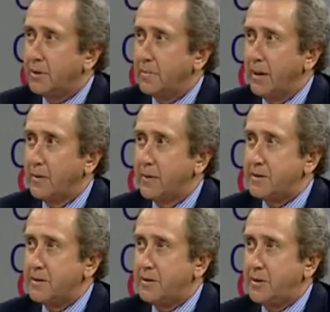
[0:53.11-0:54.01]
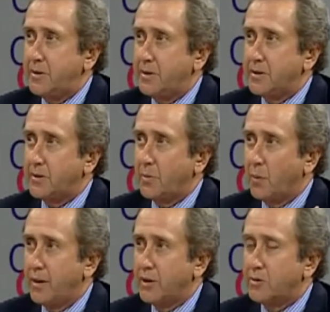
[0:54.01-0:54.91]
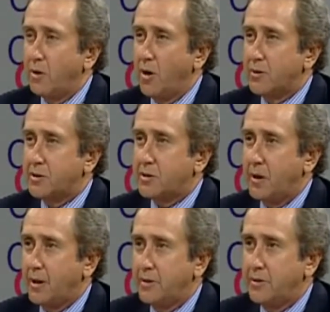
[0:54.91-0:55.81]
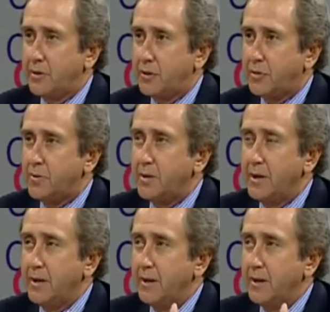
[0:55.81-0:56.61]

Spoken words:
So my question to you is, what is wrong with starting to